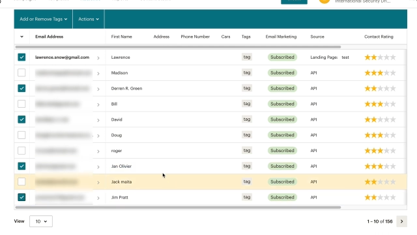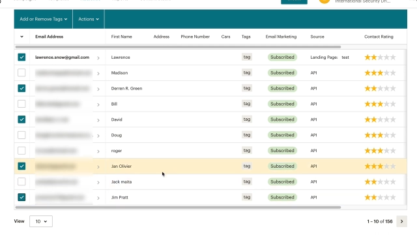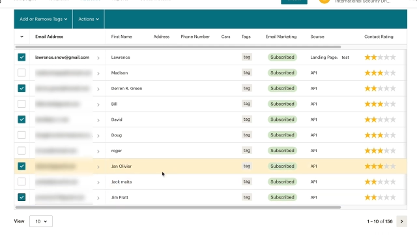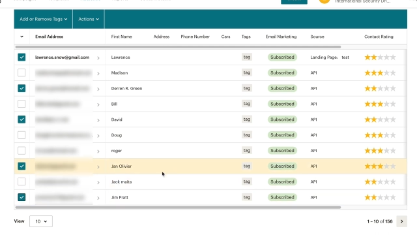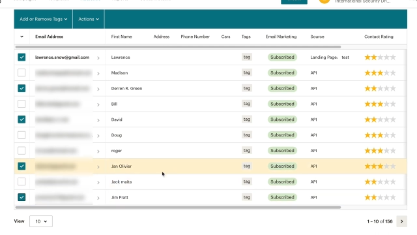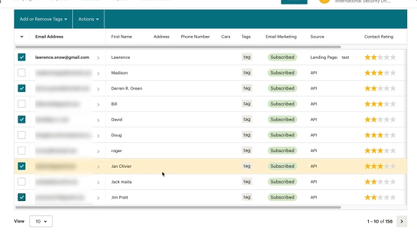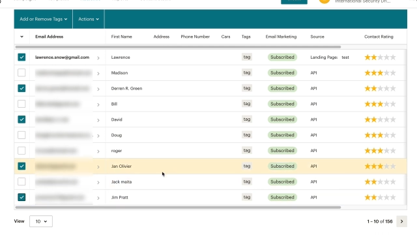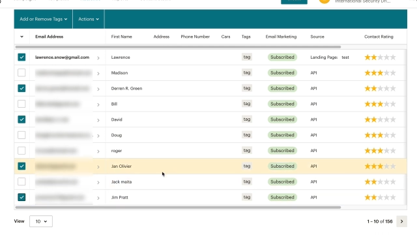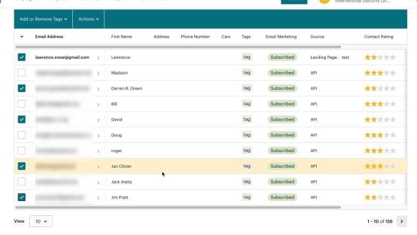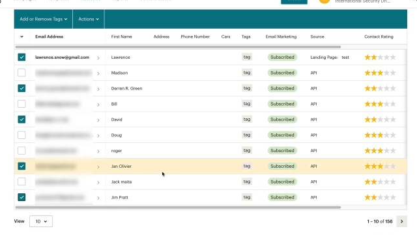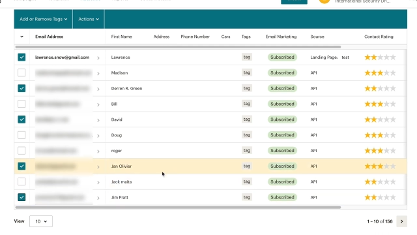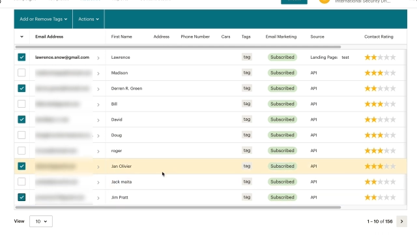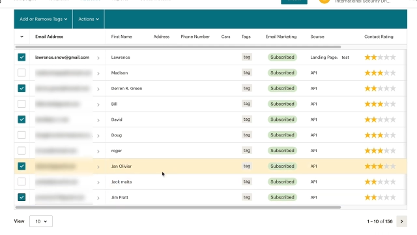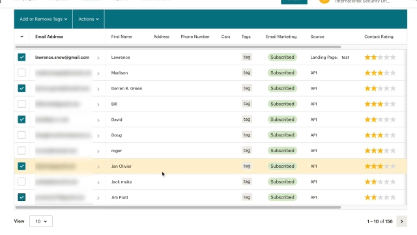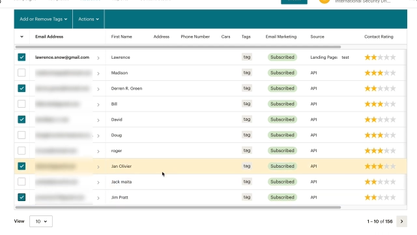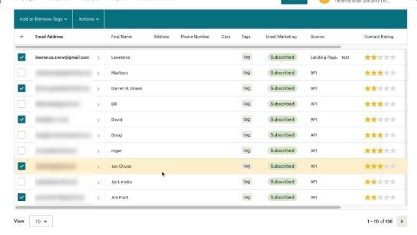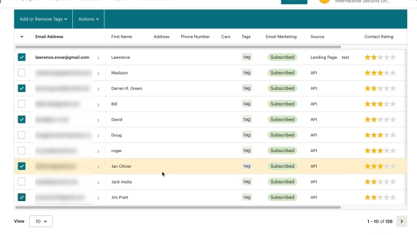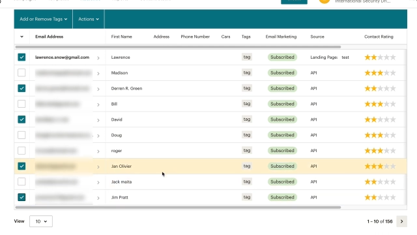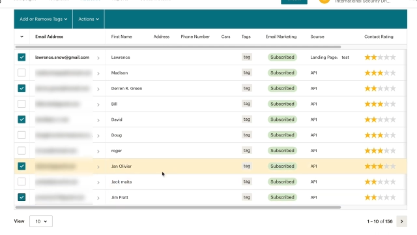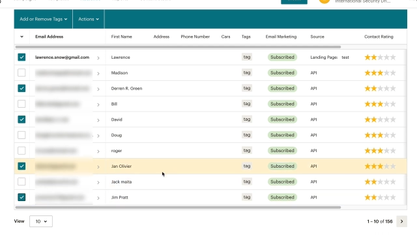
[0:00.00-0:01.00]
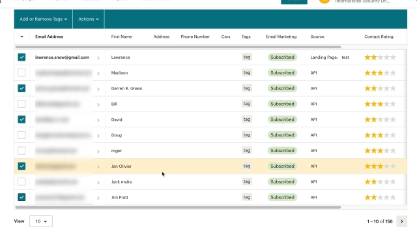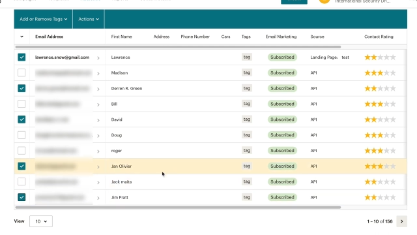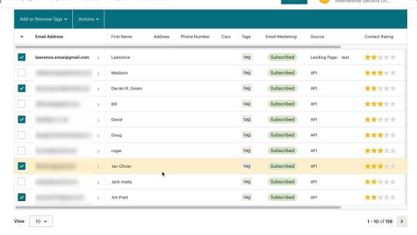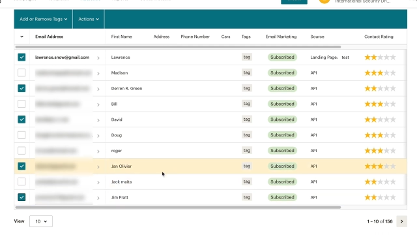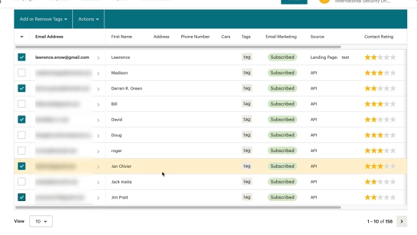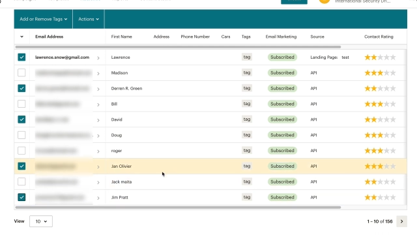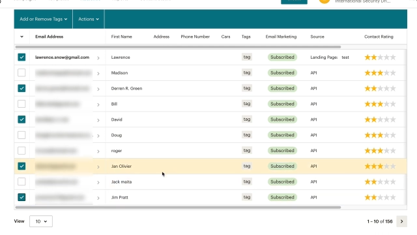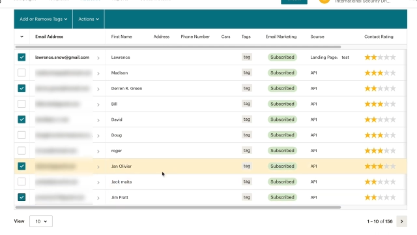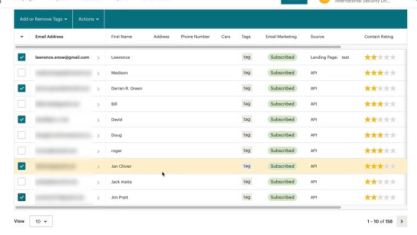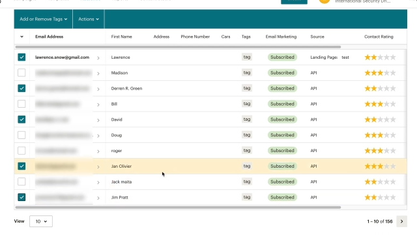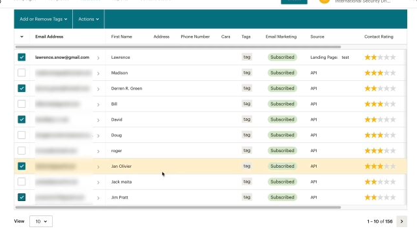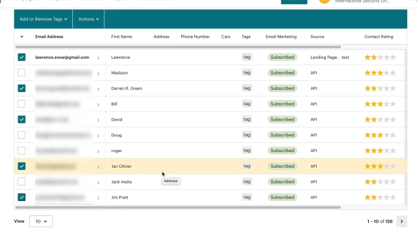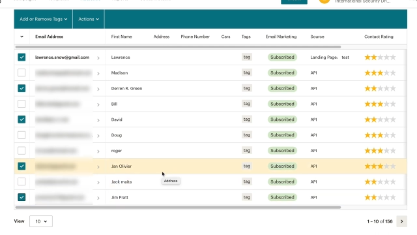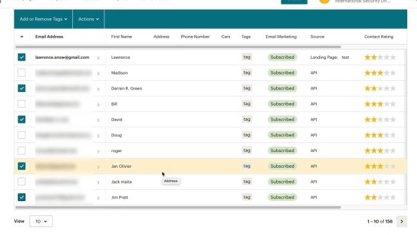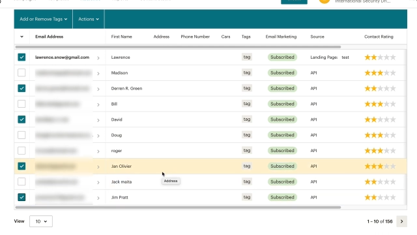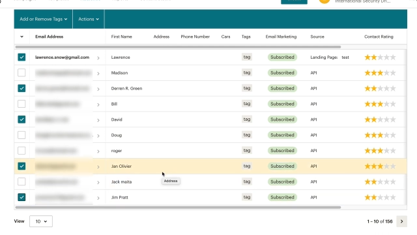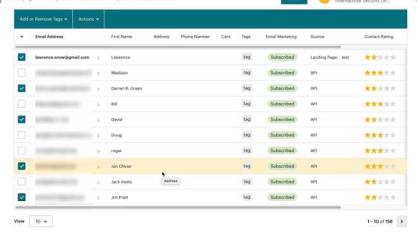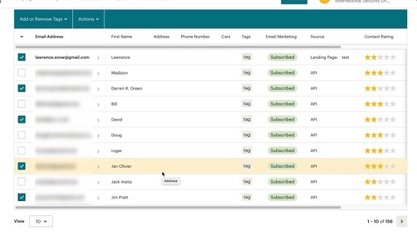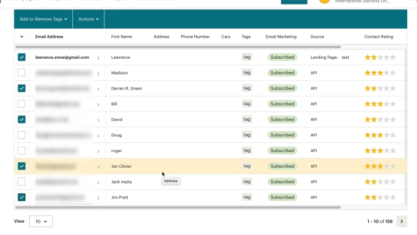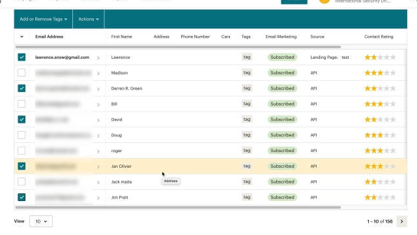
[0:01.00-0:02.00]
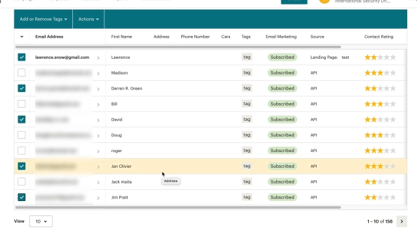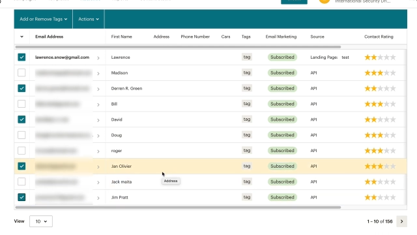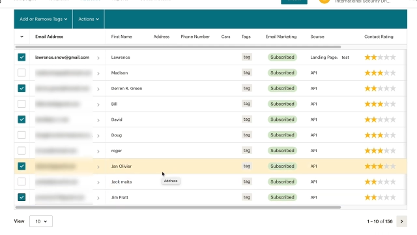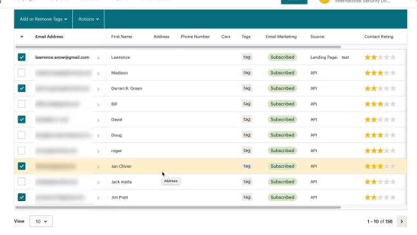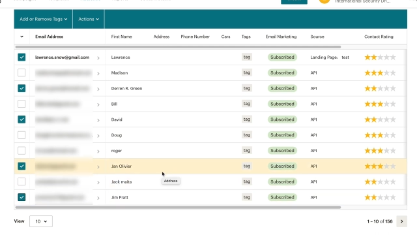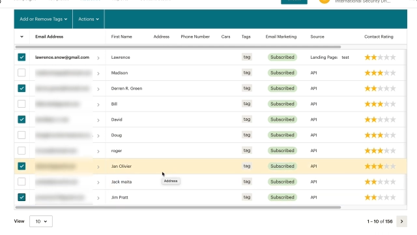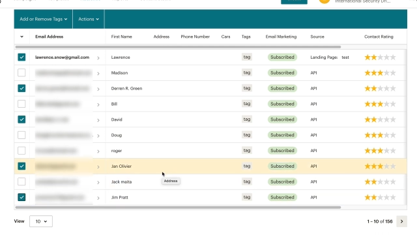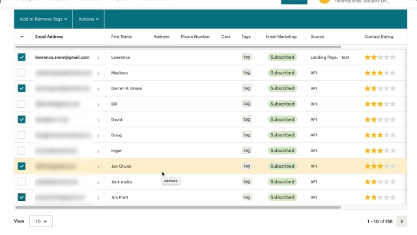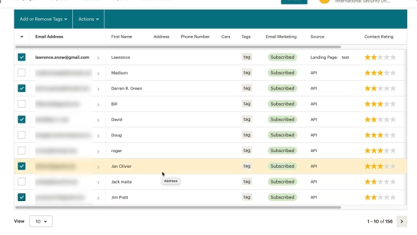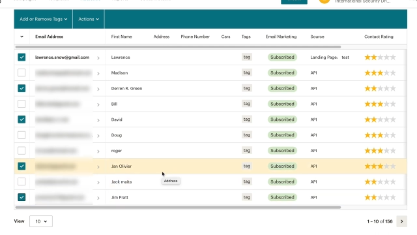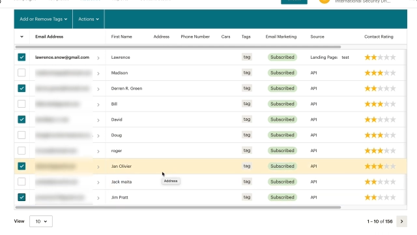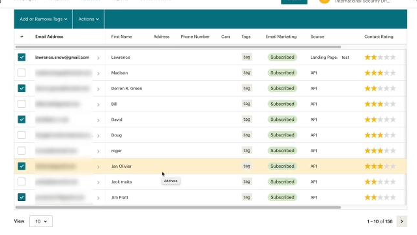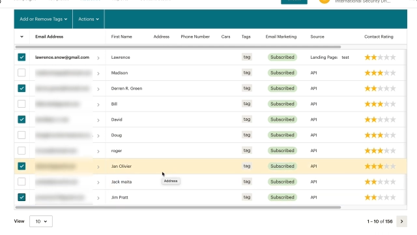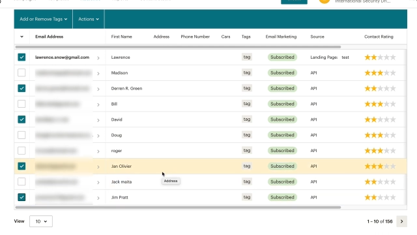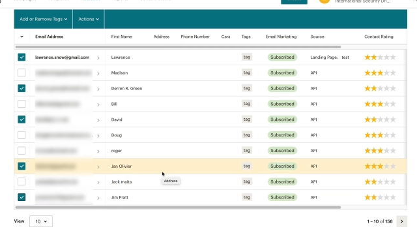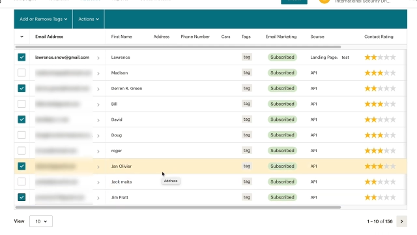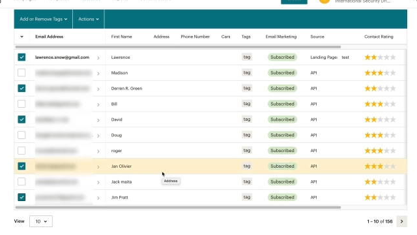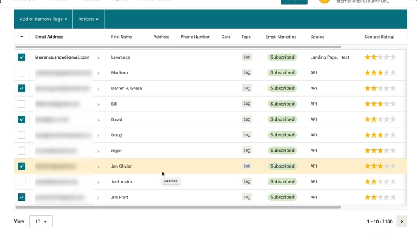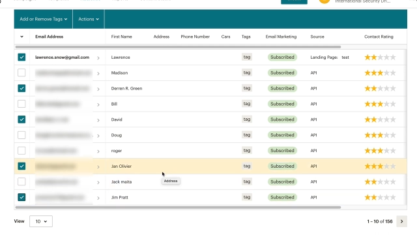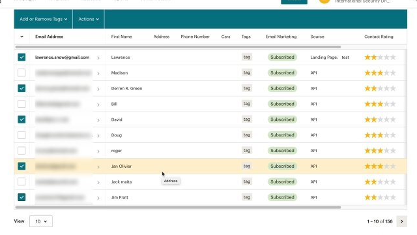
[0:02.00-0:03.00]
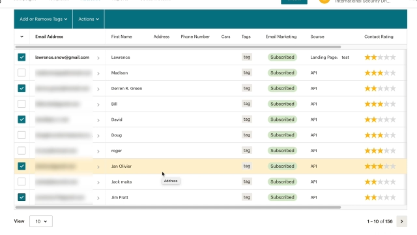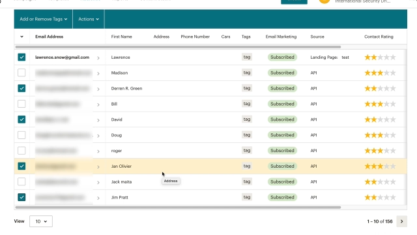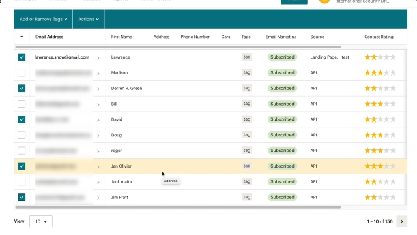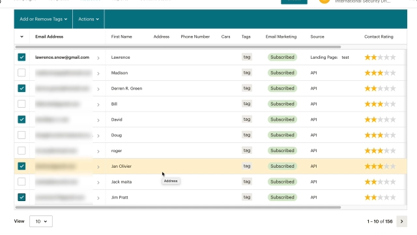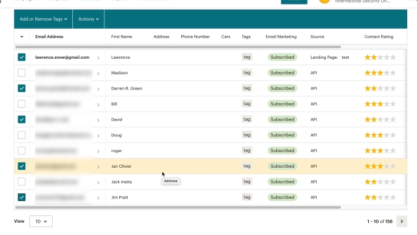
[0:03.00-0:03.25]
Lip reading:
[unreadable: no face in view]